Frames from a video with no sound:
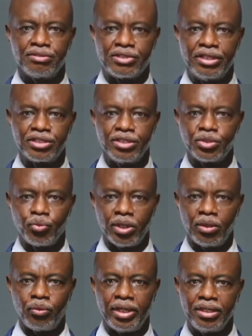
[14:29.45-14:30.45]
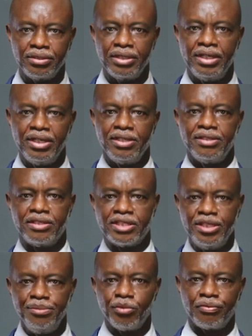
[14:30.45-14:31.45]
stations worldwide, the
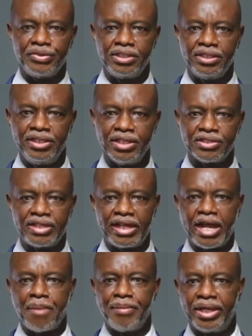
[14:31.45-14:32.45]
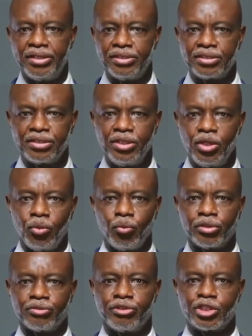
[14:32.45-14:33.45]
team of engineers that I managed
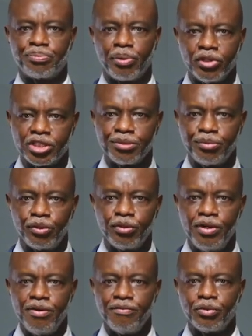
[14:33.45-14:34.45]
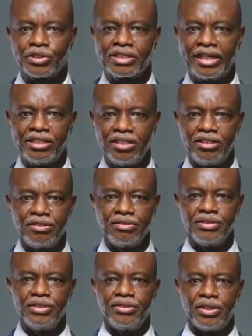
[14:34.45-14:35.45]
was responsible for
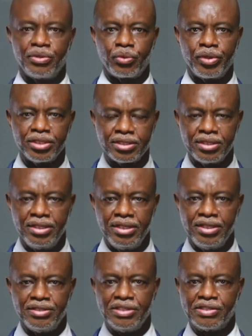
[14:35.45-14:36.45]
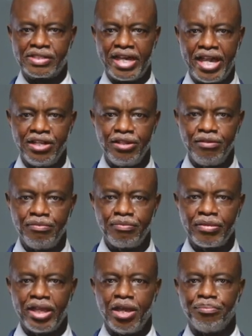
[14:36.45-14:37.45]
studying the request,
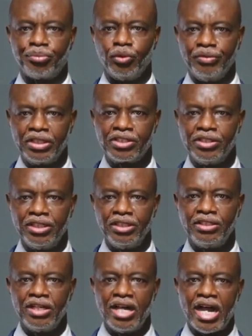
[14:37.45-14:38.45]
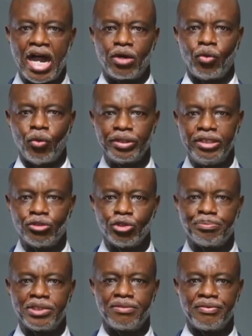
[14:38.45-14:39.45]
designing and provisioning according
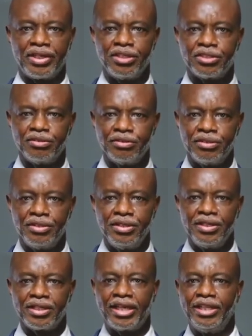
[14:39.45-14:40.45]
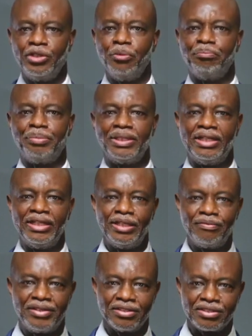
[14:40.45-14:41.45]
to specification. Can you
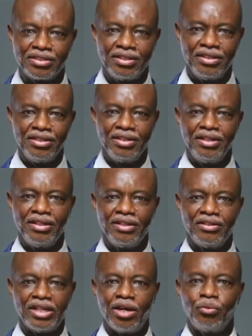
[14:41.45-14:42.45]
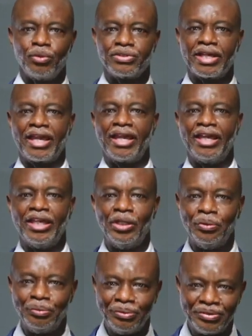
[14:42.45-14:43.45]
believe this? That was a
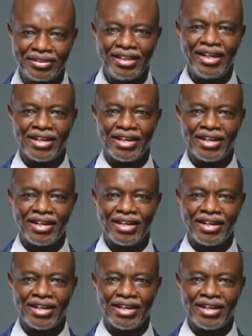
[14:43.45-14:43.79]
huge